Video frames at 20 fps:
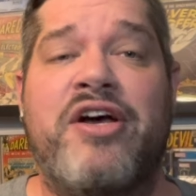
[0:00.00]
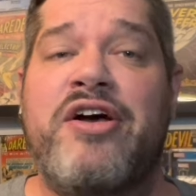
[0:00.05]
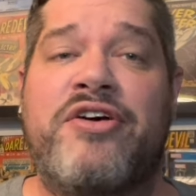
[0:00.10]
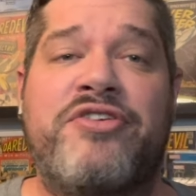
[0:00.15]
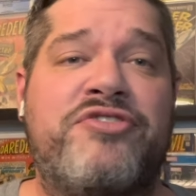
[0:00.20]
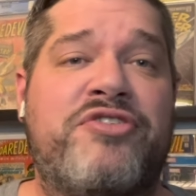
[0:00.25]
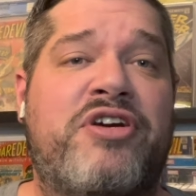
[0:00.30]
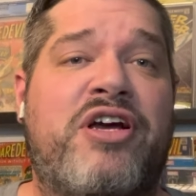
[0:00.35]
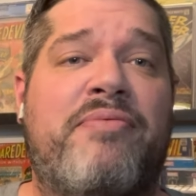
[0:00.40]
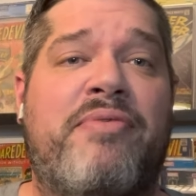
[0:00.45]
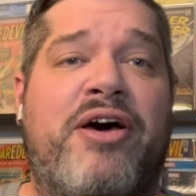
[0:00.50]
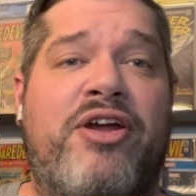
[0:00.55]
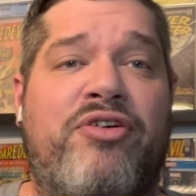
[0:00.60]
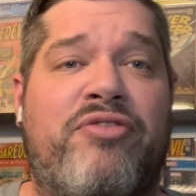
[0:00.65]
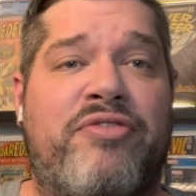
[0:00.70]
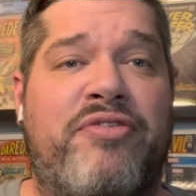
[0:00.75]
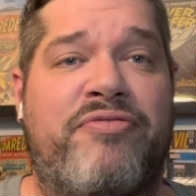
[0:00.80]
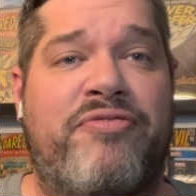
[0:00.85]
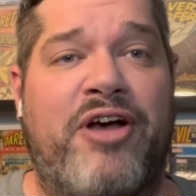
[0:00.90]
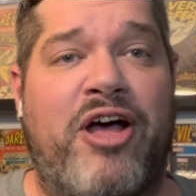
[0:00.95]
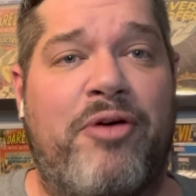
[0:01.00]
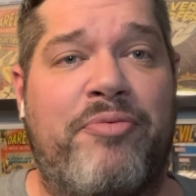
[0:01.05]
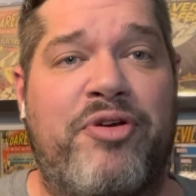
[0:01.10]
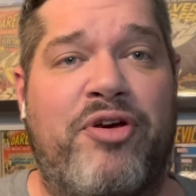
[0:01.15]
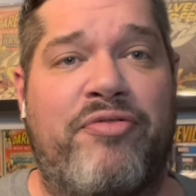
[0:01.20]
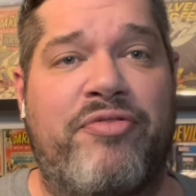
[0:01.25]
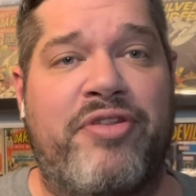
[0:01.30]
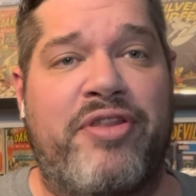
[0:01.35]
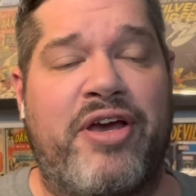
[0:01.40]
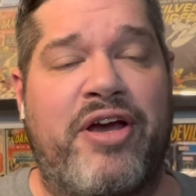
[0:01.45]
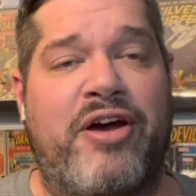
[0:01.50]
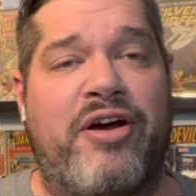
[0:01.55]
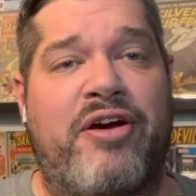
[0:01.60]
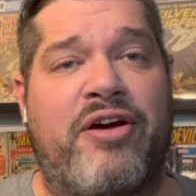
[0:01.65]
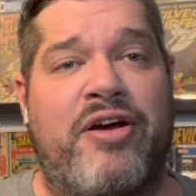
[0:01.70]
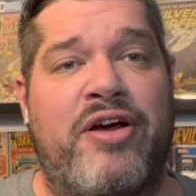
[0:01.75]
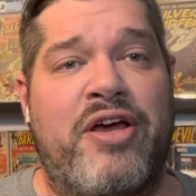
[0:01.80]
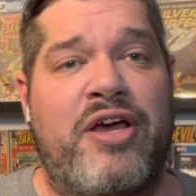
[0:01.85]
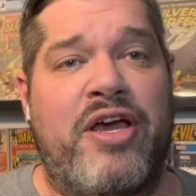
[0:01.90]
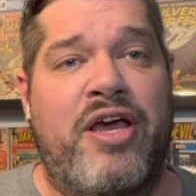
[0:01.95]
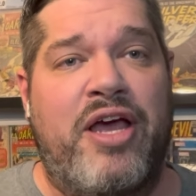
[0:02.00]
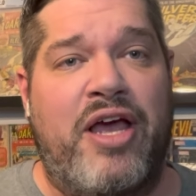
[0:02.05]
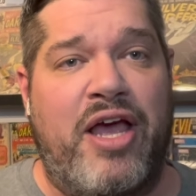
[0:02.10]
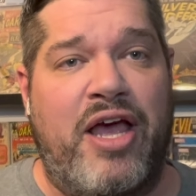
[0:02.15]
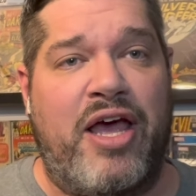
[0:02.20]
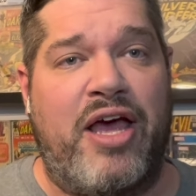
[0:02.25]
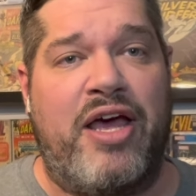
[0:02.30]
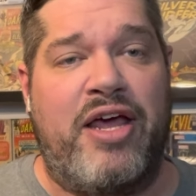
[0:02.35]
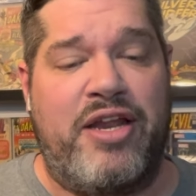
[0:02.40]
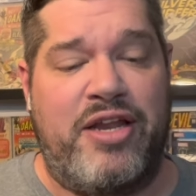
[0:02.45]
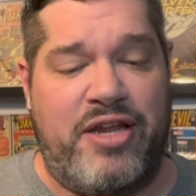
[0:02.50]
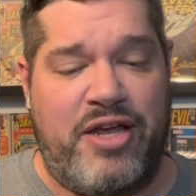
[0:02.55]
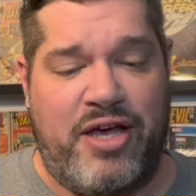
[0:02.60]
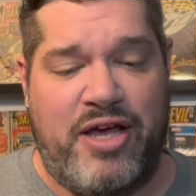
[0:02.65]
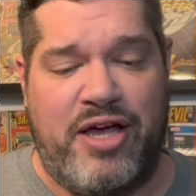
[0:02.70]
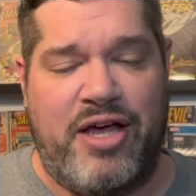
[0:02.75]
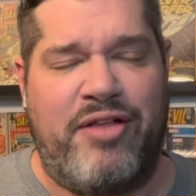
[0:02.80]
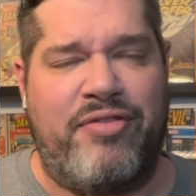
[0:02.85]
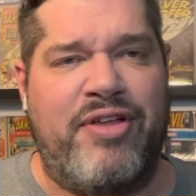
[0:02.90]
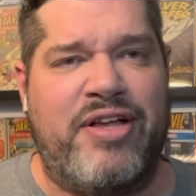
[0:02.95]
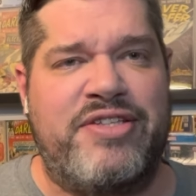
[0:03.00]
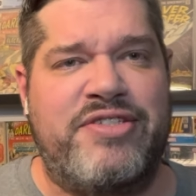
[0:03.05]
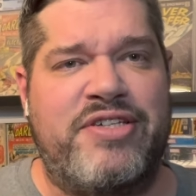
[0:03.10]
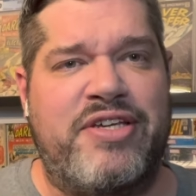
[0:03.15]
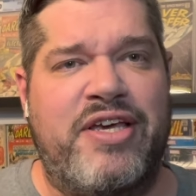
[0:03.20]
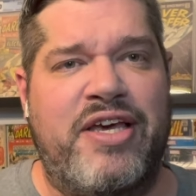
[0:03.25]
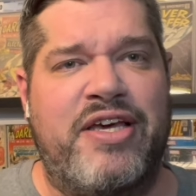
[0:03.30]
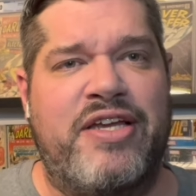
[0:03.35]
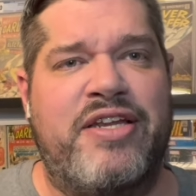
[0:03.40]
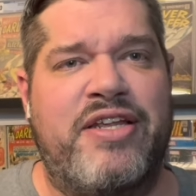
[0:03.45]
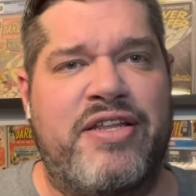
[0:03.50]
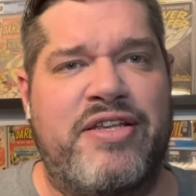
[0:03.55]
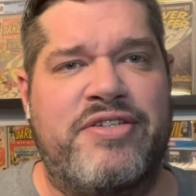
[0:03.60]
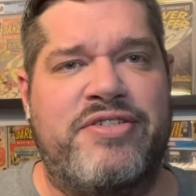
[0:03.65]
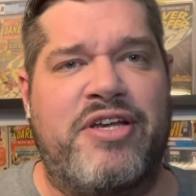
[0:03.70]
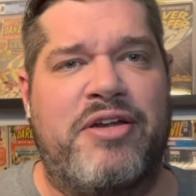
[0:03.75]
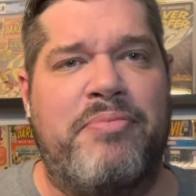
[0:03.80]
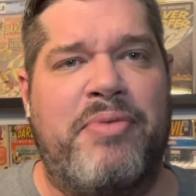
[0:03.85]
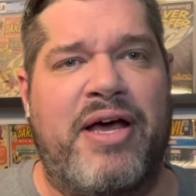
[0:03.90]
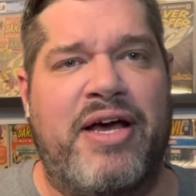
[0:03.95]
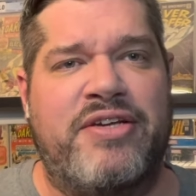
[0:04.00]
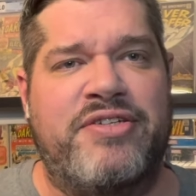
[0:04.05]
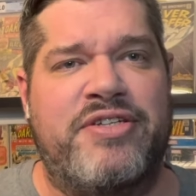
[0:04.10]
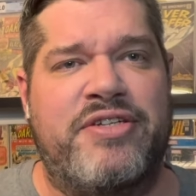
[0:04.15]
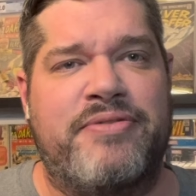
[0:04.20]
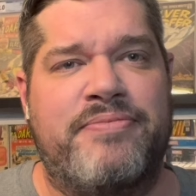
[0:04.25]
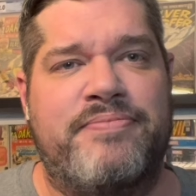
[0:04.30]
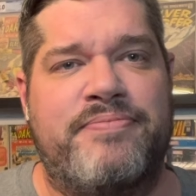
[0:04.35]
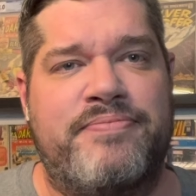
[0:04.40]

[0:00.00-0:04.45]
so come on over, follow me over there, and let's get into this unboxing.